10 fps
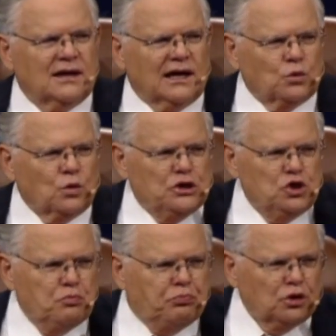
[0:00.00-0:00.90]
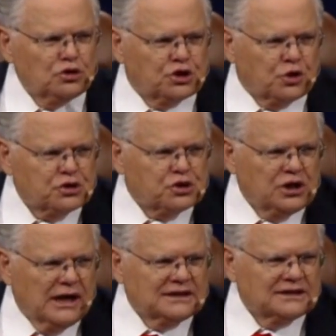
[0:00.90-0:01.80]
And when you push
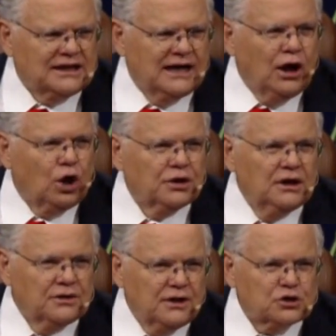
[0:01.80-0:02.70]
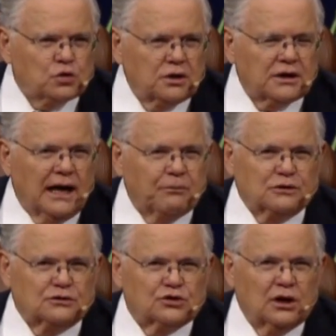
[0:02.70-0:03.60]
Christianity out, that's what
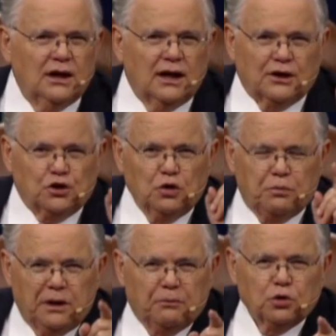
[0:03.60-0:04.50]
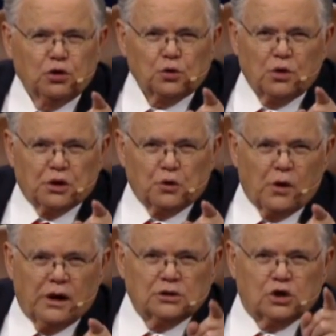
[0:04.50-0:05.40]
happens. And you people who are running
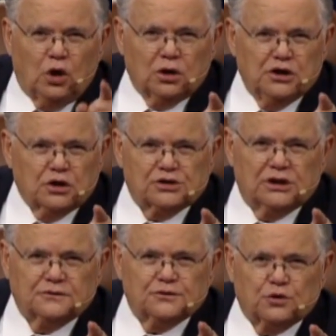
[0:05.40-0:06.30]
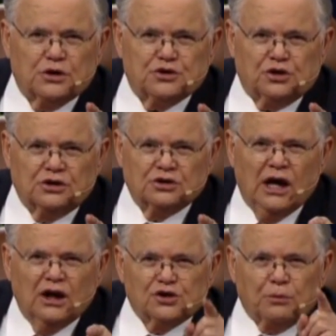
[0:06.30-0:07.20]
around calling yourselves Christians,
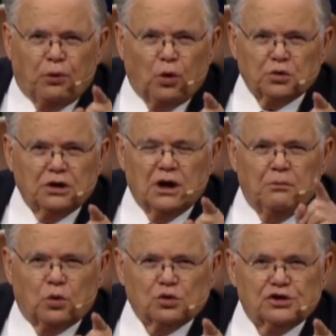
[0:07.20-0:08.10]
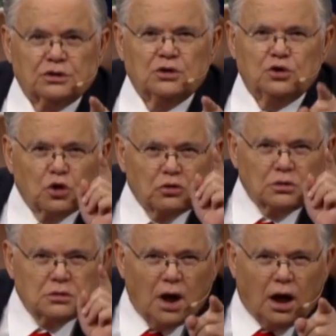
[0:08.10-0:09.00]
supporting abortion, you're
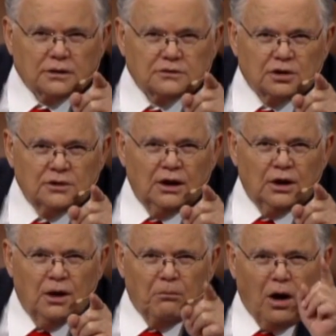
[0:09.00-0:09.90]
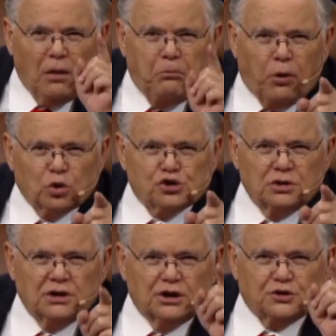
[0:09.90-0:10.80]
not.
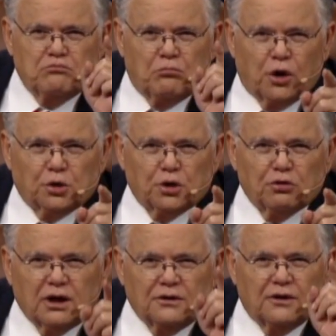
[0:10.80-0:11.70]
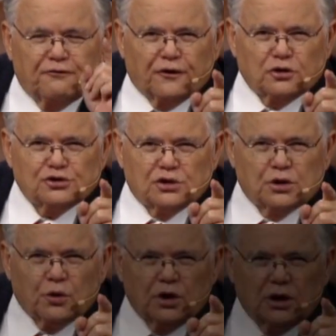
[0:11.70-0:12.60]
Abortion is murder in the first
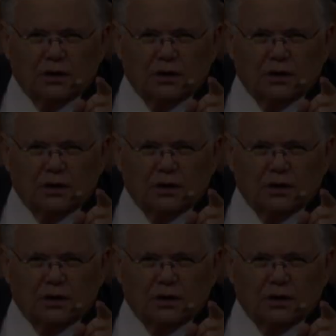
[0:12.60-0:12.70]
degree.